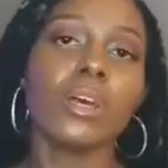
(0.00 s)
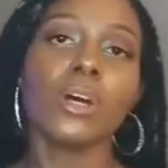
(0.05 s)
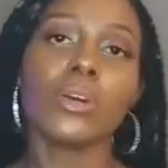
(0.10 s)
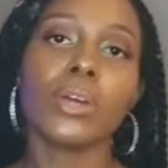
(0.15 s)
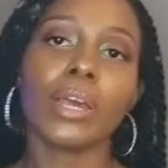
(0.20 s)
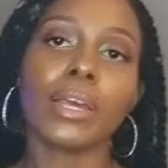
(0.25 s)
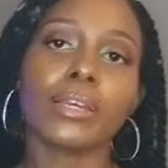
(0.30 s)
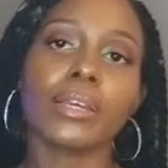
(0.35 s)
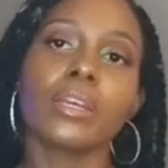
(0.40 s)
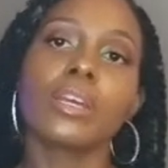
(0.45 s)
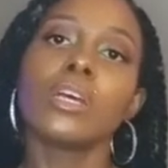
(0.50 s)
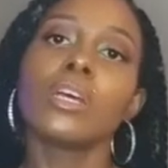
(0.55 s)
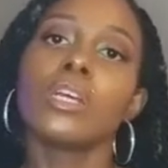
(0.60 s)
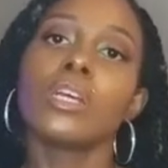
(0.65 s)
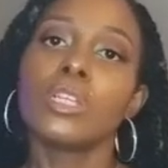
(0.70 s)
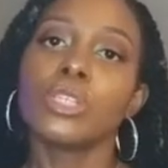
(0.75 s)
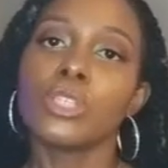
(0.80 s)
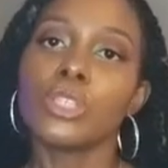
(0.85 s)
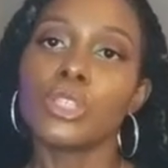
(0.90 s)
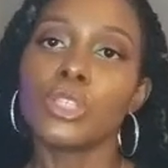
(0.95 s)
Okay,
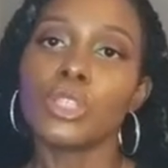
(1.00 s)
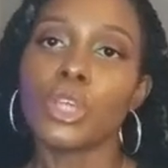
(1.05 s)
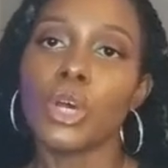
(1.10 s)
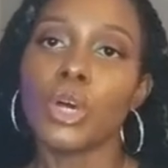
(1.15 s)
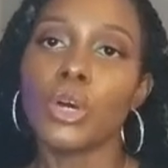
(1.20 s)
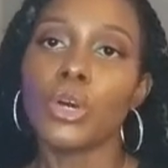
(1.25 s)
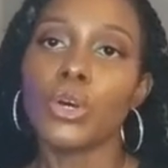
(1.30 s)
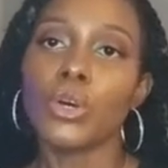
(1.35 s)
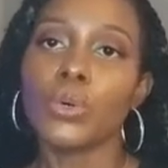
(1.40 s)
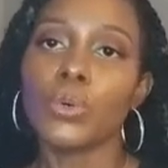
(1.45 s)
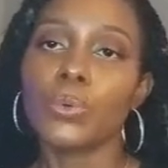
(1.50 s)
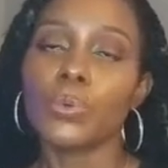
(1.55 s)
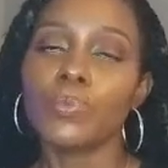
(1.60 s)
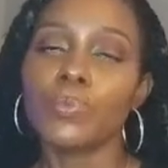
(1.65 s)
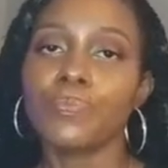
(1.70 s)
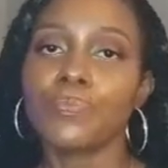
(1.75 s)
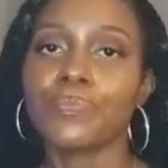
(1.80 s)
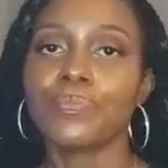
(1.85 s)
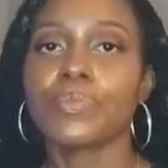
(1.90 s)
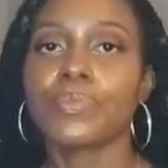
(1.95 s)
so
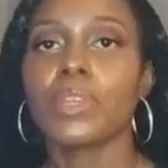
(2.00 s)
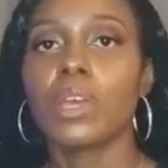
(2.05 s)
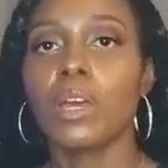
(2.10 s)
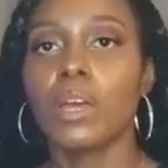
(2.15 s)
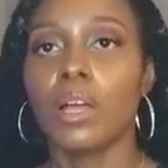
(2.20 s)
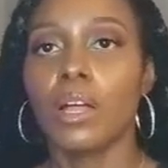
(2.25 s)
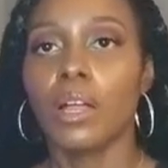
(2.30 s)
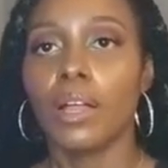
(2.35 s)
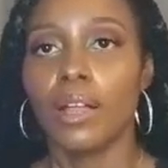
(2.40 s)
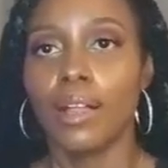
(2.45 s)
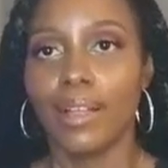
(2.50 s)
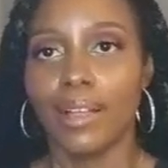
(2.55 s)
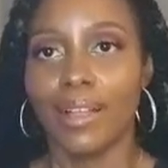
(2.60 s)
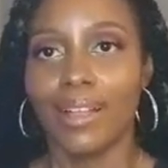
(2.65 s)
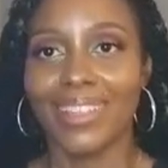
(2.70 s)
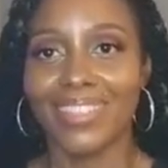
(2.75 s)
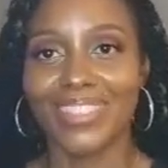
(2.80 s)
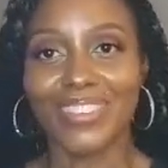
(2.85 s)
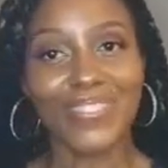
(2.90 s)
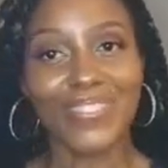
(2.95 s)

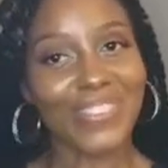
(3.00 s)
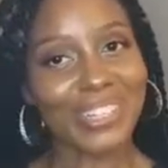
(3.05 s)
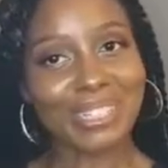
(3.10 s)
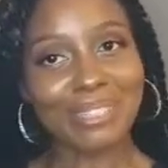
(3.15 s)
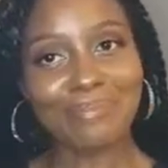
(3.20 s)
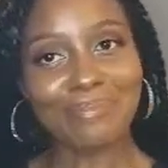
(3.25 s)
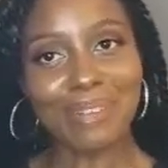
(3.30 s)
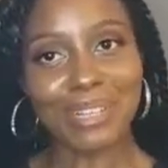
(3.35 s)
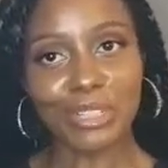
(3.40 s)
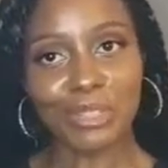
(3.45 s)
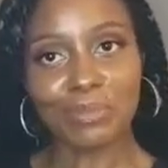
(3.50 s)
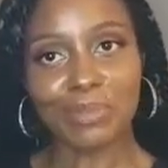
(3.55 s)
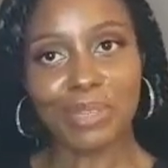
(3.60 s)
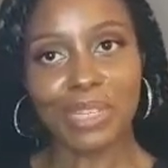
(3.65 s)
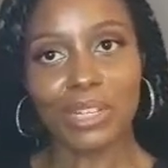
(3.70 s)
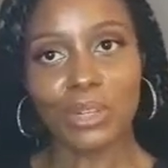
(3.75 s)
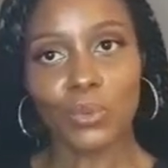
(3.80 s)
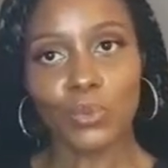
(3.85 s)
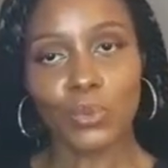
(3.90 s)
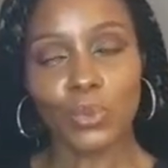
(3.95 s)
the first
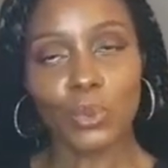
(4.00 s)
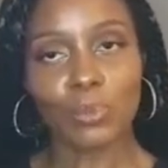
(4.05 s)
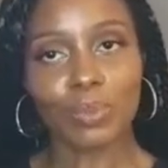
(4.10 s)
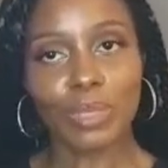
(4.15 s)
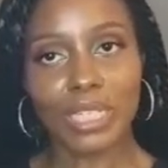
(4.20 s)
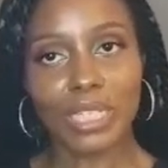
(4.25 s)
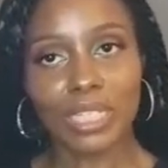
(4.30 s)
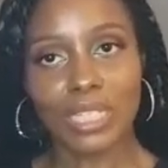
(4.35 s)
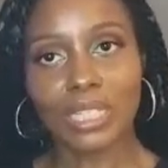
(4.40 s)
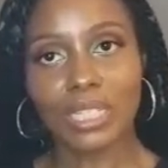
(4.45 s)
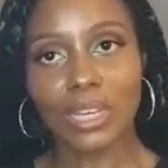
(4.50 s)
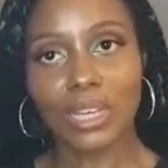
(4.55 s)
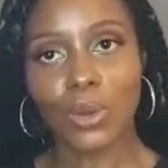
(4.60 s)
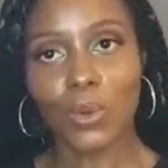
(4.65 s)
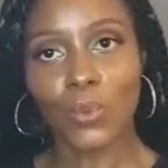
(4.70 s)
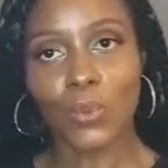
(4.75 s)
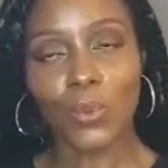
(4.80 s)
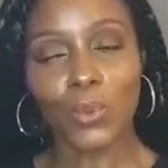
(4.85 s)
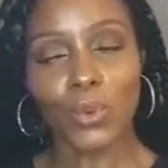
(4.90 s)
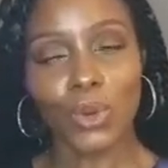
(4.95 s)
measurement will be
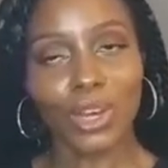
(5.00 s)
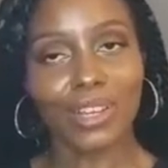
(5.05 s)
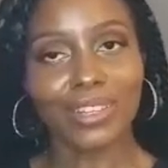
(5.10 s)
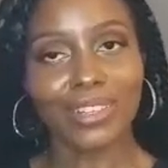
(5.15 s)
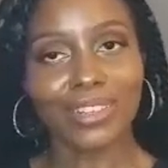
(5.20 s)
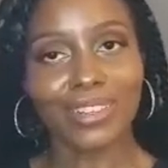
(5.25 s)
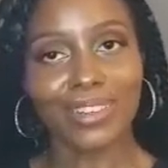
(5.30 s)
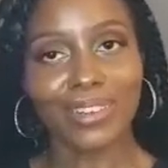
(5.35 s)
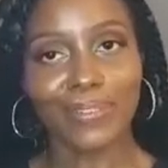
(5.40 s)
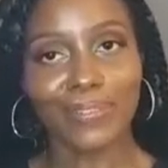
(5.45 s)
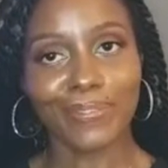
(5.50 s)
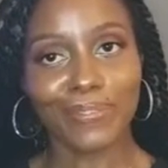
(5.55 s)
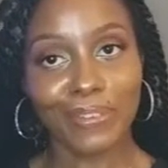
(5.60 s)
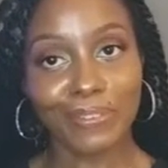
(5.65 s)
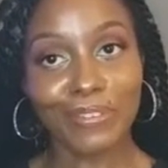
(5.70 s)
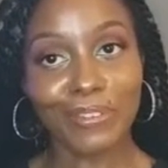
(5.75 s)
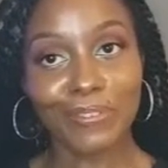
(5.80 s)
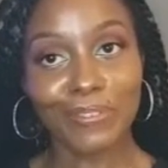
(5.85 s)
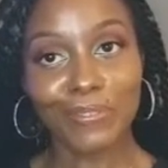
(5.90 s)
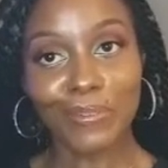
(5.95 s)

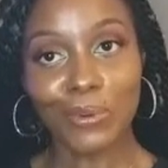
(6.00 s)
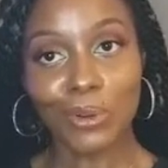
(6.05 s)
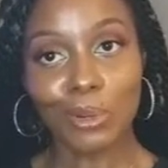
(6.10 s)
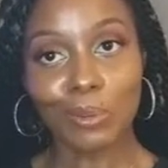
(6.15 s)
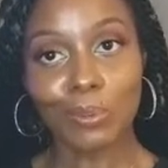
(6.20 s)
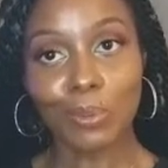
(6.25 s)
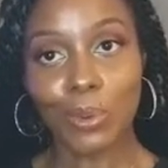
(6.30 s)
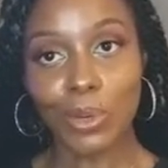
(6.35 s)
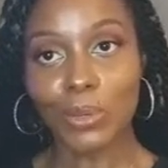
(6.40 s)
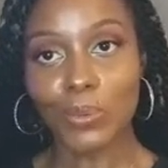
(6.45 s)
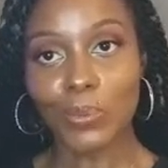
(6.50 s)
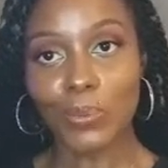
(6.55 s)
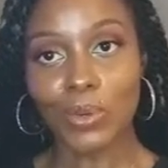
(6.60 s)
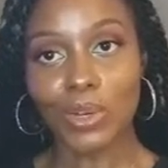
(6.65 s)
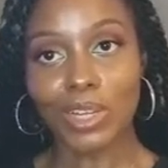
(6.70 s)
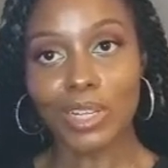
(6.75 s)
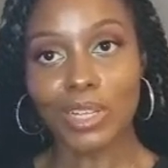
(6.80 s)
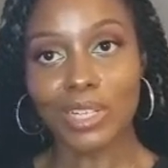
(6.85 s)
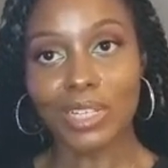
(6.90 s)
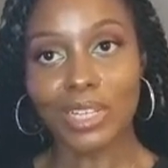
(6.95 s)

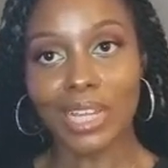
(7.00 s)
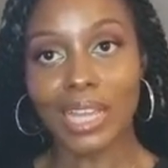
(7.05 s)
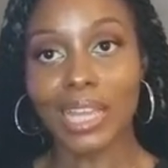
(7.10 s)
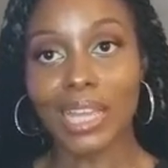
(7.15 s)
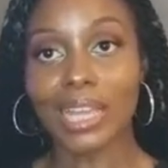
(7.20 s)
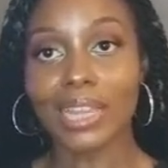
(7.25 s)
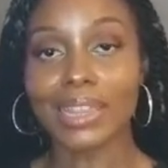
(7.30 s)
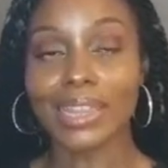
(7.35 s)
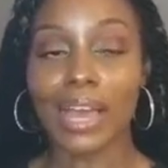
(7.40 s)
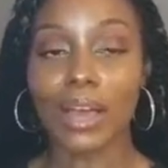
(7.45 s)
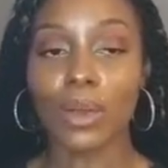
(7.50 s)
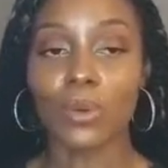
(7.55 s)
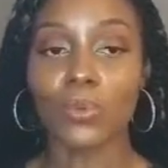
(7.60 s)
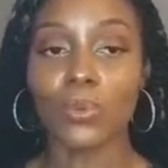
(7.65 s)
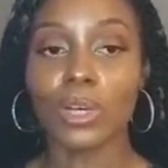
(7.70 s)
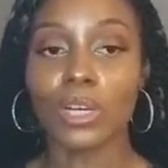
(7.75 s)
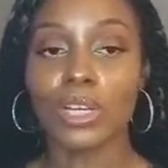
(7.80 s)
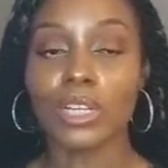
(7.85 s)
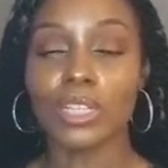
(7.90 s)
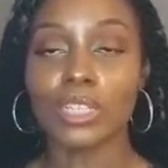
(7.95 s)
154.1, and that
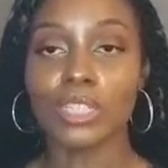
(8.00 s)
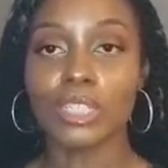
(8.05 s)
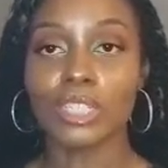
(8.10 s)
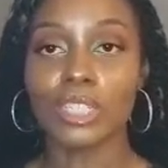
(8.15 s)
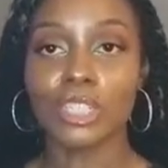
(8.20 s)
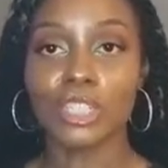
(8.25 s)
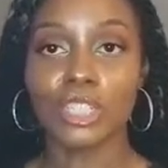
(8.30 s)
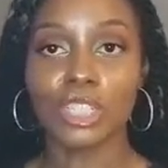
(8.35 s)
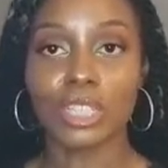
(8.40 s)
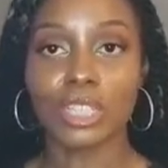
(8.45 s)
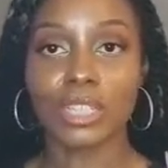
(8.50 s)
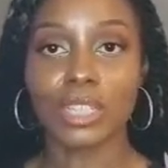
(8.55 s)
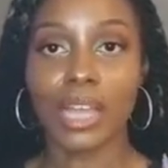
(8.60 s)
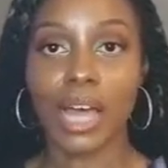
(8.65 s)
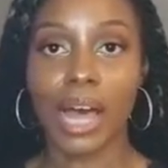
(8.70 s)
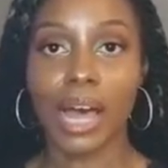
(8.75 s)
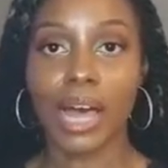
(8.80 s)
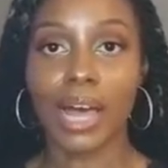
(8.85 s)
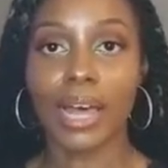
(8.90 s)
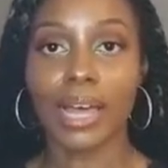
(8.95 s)
was
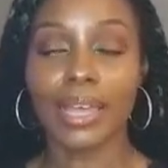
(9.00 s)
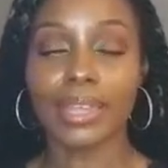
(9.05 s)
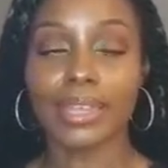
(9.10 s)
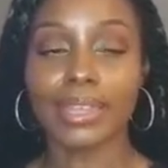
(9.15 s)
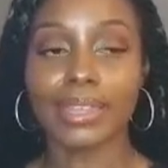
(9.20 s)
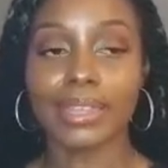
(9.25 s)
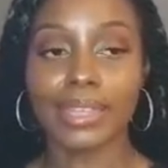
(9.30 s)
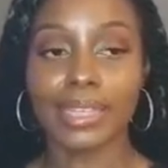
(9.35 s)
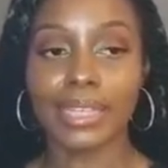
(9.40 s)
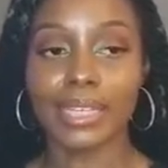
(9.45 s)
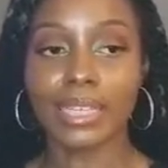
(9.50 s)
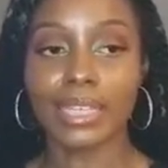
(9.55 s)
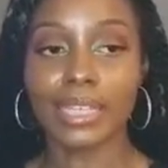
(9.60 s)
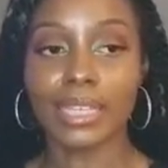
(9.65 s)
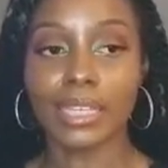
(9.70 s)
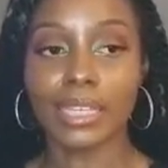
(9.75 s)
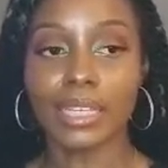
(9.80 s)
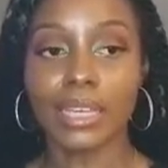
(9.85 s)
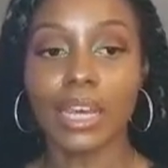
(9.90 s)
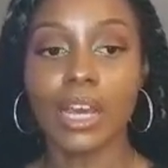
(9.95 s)
July the
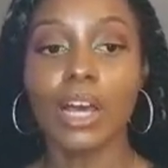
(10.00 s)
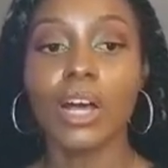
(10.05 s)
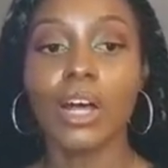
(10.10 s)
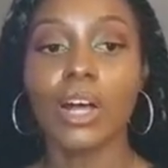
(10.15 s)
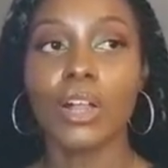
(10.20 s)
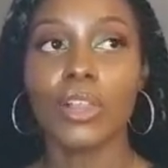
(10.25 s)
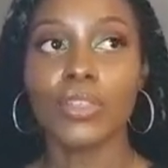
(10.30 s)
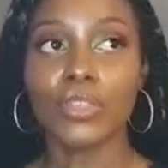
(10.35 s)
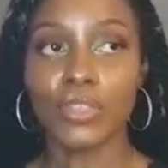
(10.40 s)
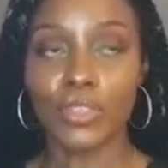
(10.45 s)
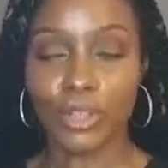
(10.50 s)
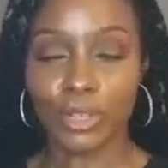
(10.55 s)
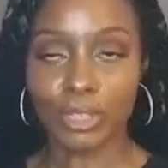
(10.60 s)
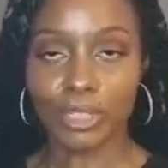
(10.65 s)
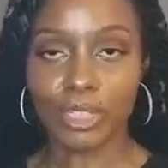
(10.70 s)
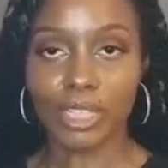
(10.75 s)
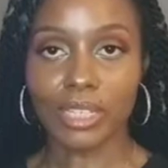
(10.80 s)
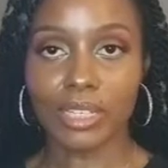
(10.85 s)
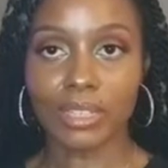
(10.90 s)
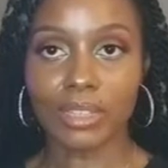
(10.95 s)

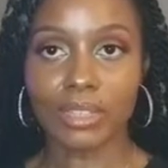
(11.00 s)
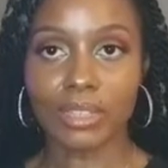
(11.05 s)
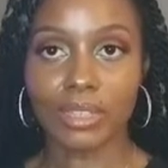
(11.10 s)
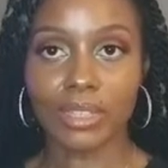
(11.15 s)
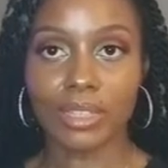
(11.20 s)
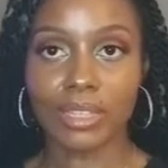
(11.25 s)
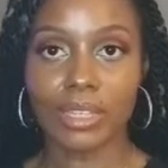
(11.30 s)
13th.